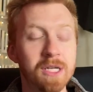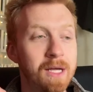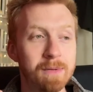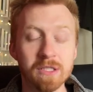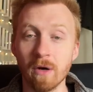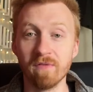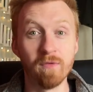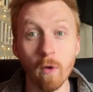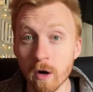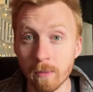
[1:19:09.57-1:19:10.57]
It'd be so
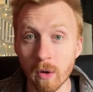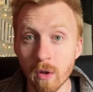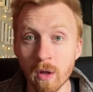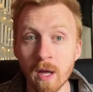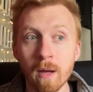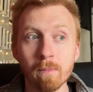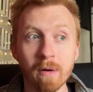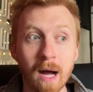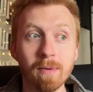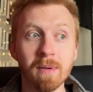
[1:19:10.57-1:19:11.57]
affordable.
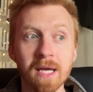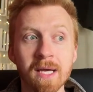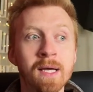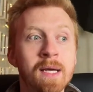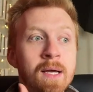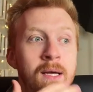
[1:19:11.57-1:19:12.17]
Probably,